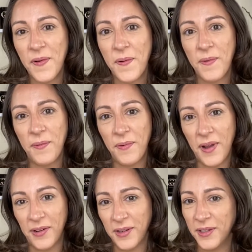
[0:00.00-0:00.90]

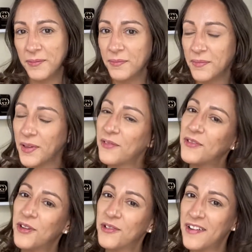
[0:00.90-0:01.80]
welcome. If you're
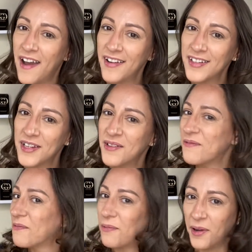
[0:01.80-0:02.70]
not,
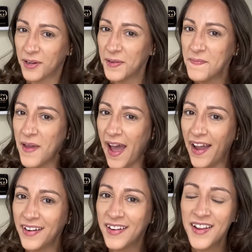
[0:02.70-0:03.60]
welcome
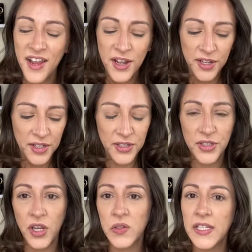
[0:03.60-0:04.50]
back. So
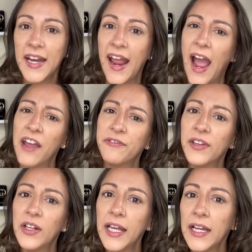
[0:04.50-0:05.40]
today I feel
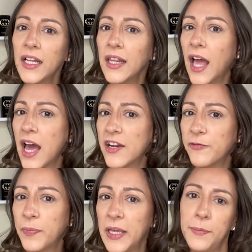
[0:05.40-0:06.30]
like a lot of
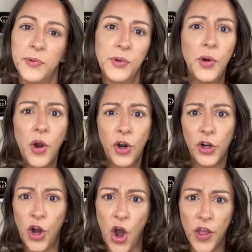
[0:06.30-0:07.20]
people are
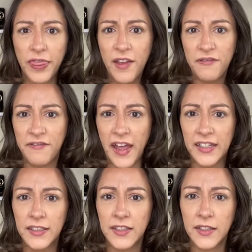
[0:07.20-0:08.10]
on the
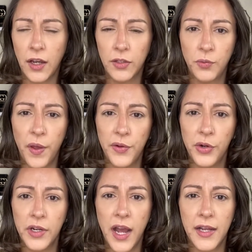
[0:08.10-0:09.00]
fence on whether or
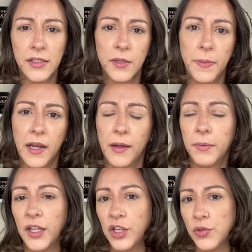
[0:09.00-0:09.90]
not to pick up the
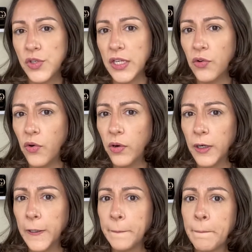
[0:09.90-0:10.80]
new
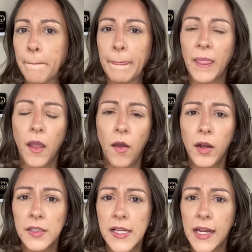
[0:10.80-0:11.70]
Dior
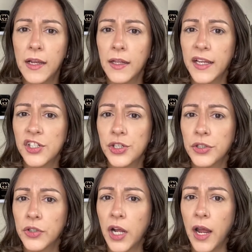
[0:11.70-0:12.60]
holiday collection or
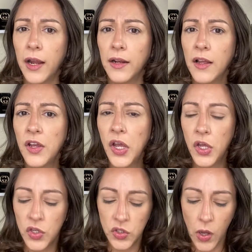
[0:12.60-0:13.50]
not.
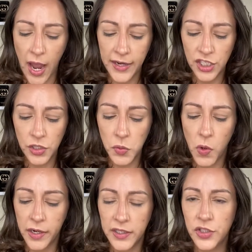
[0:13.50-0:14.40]
So I just
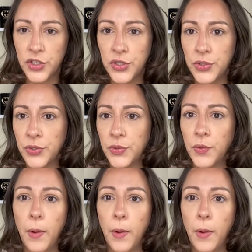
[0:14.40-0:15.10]
wanted to